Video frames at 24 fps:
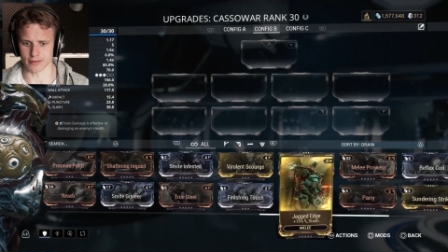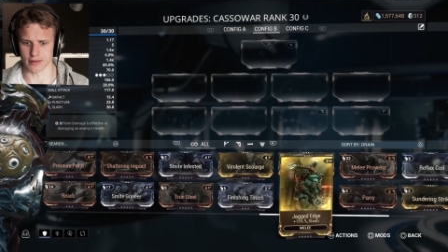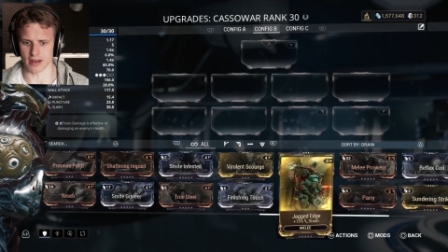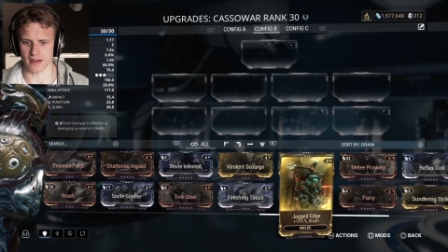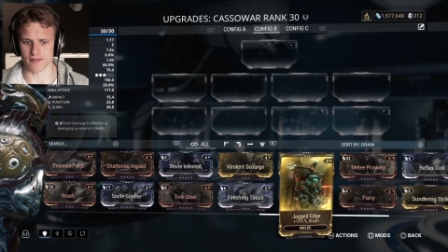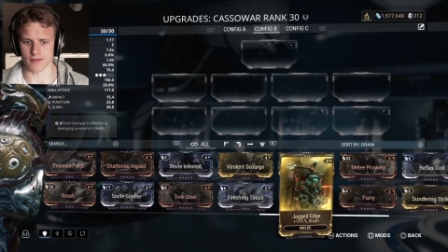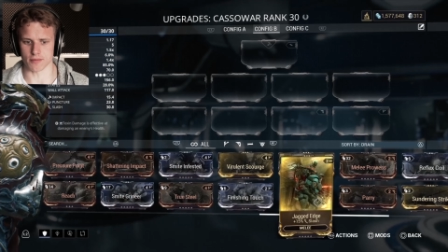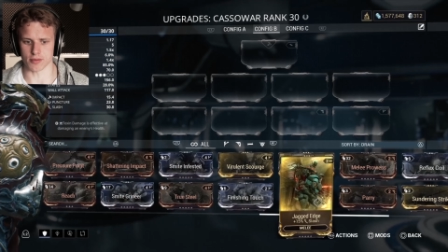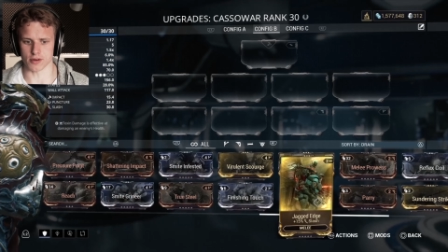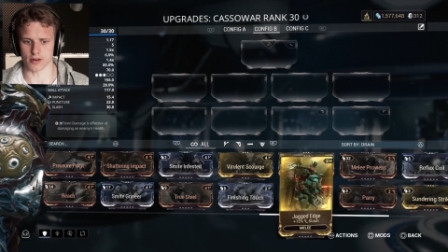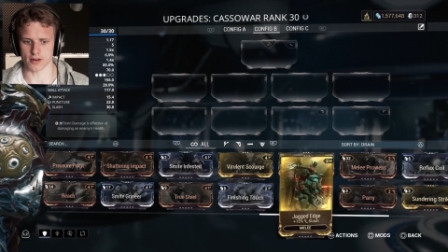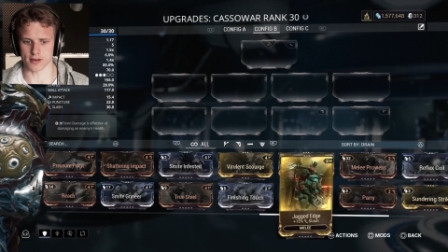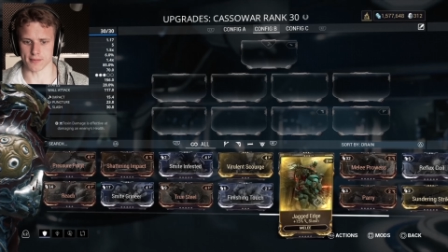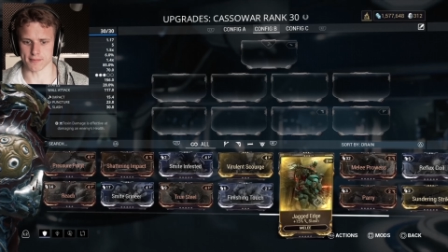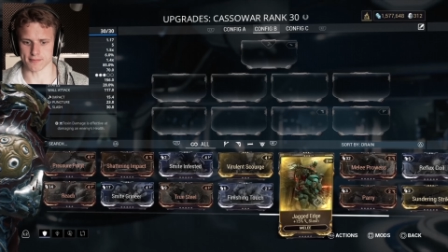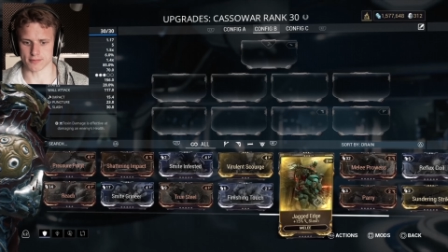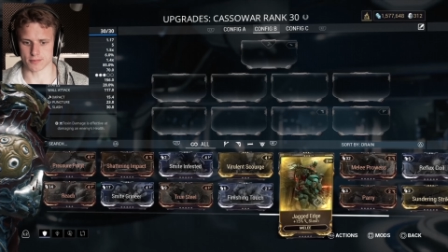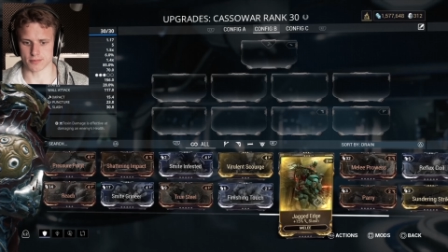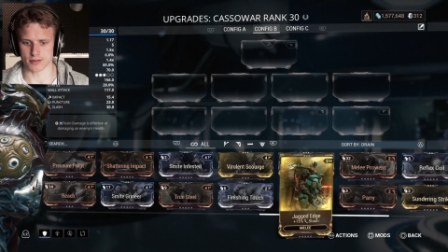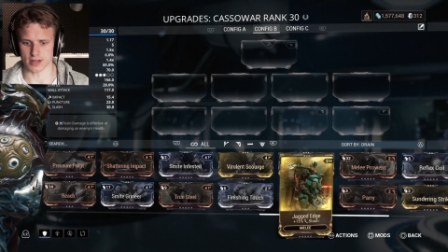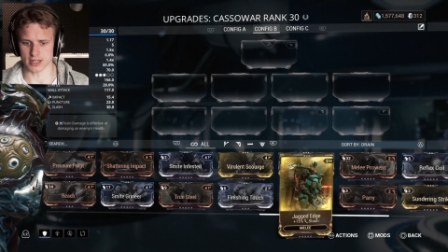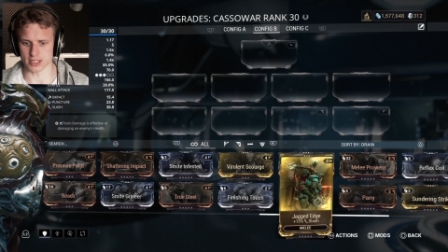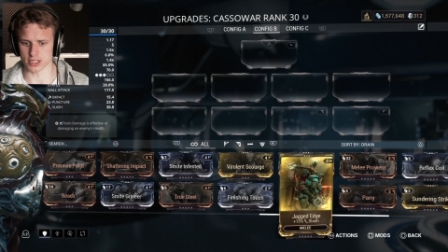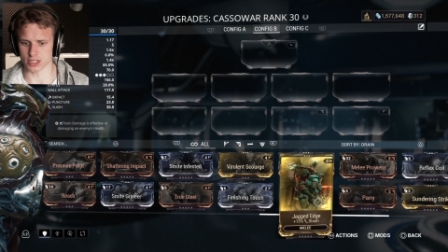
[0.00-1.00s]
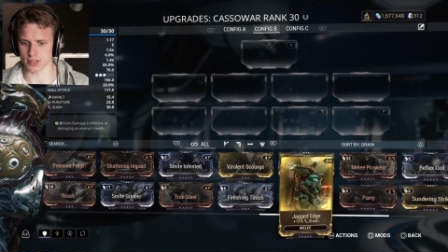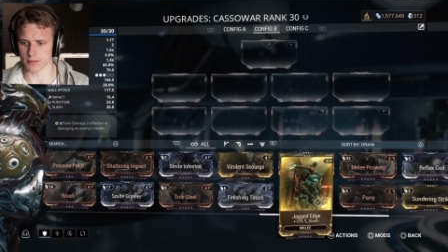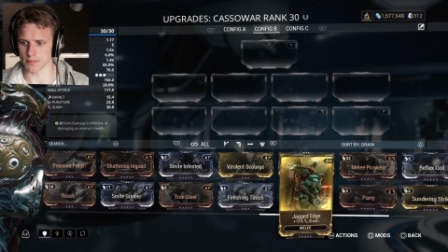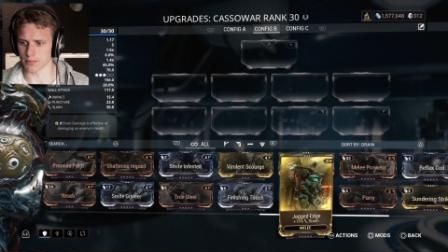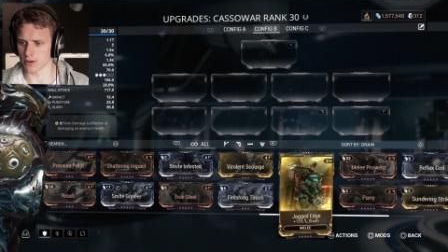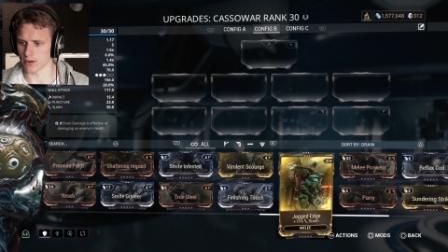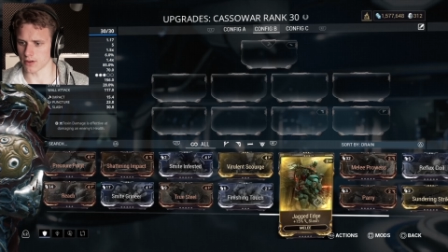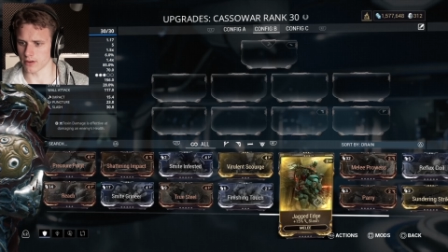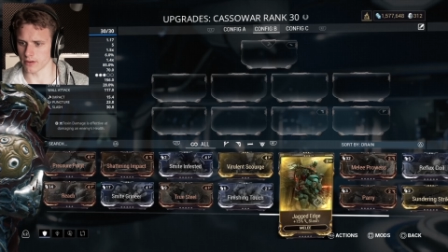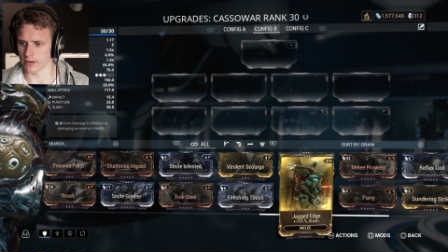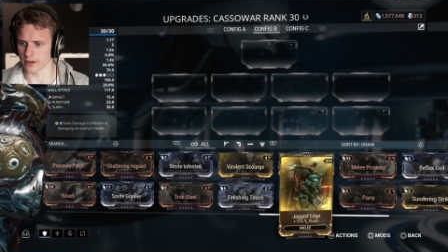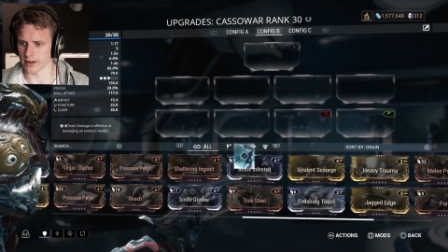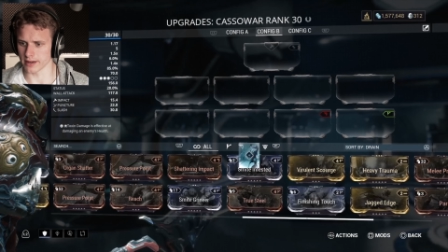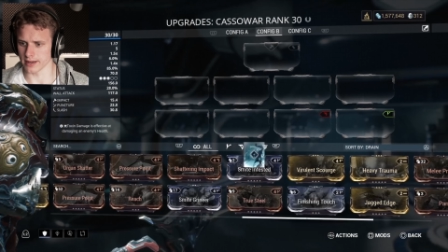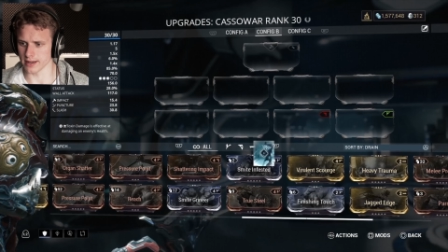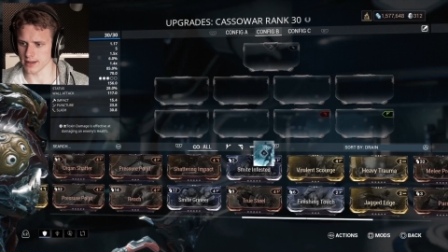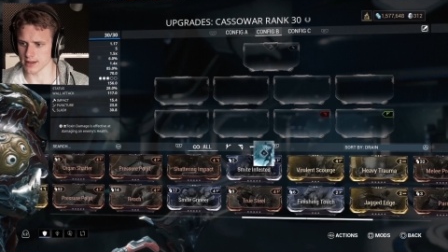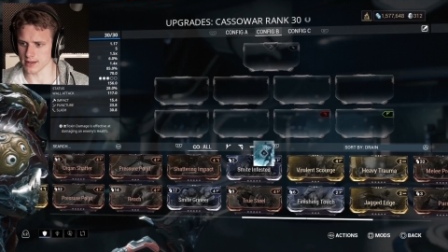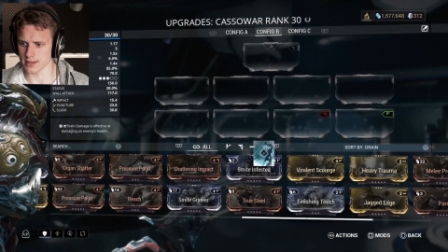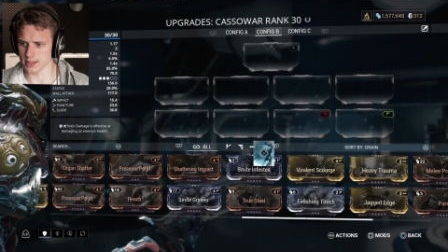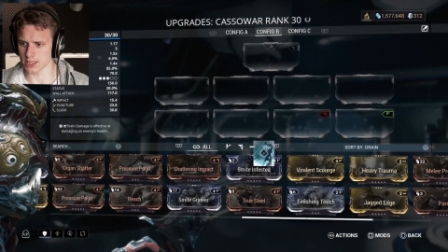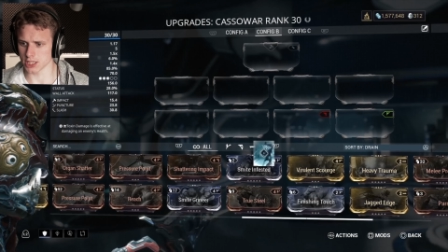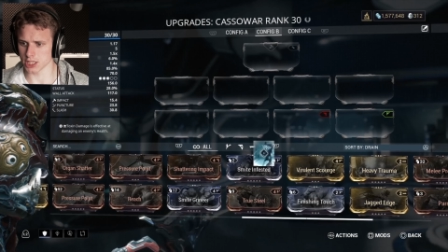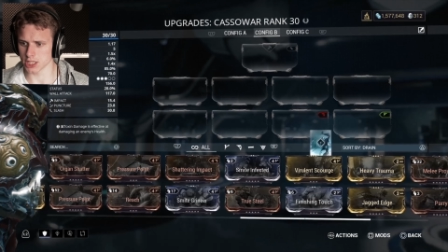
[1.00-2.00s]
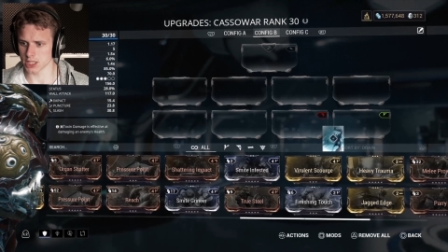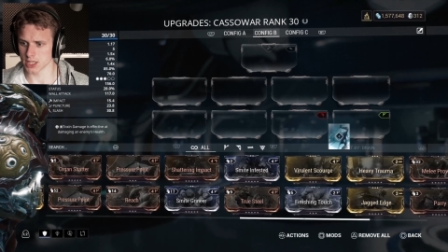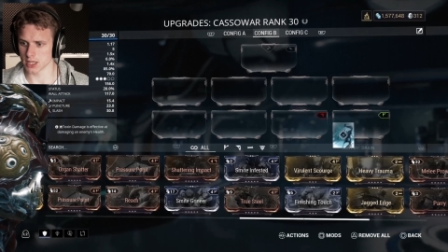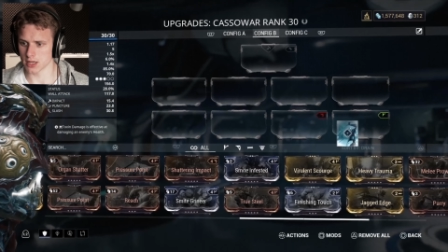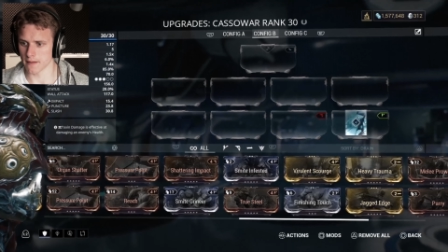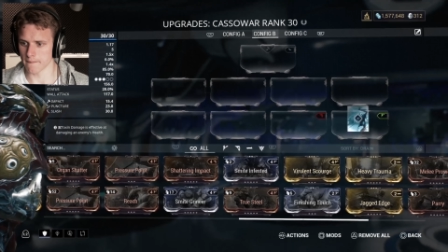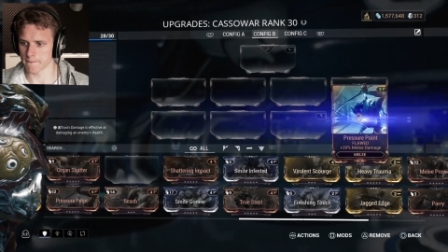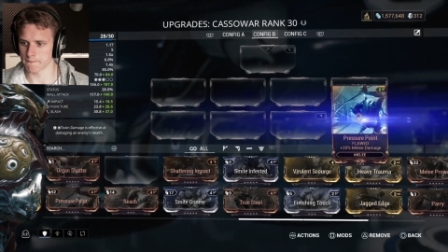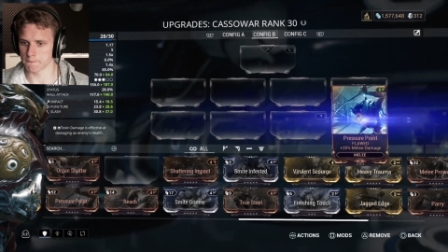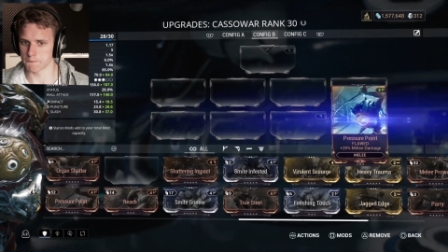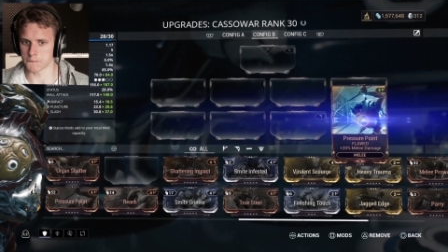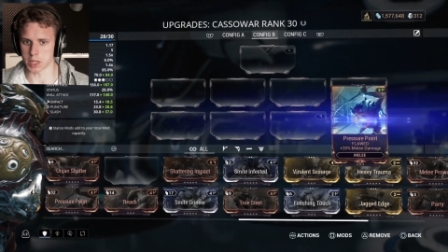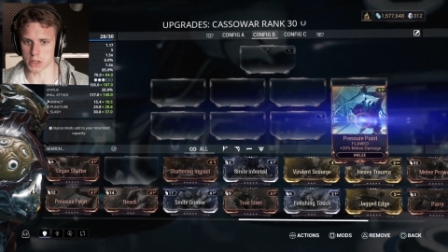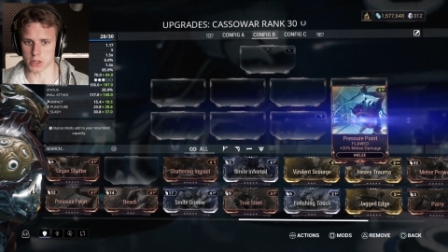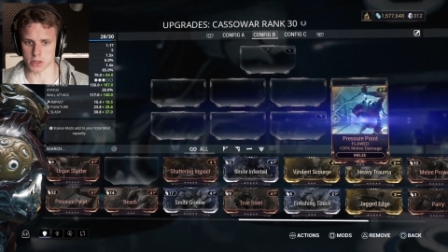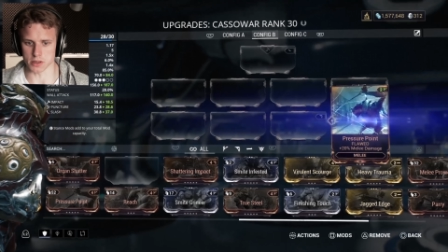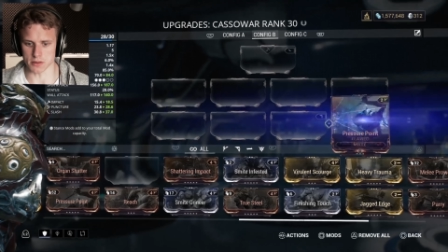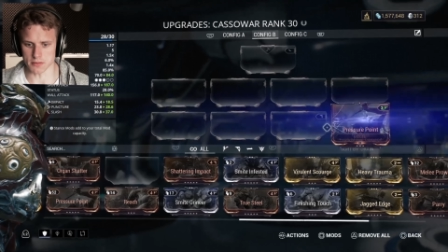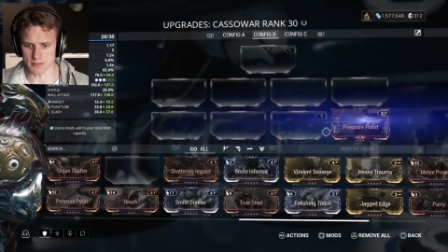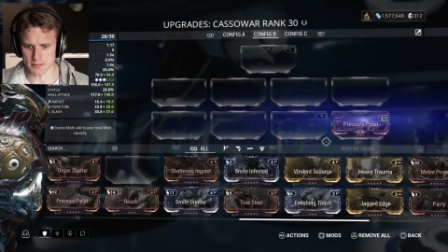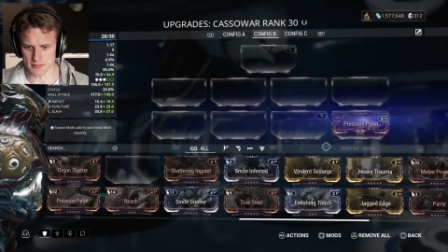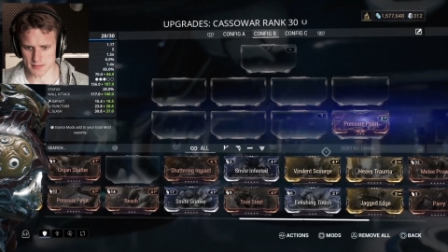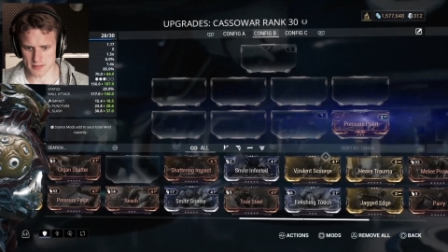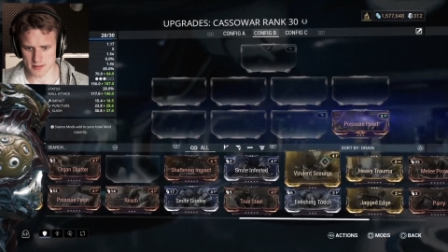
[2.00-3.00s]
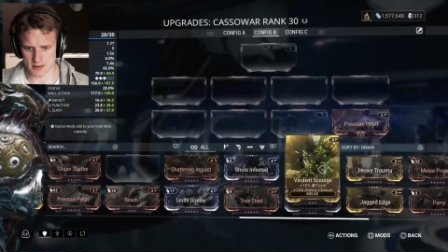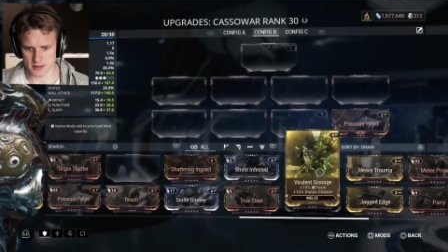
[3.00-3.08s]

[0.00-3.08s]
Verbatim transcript: we have a broken pressure point. Boom.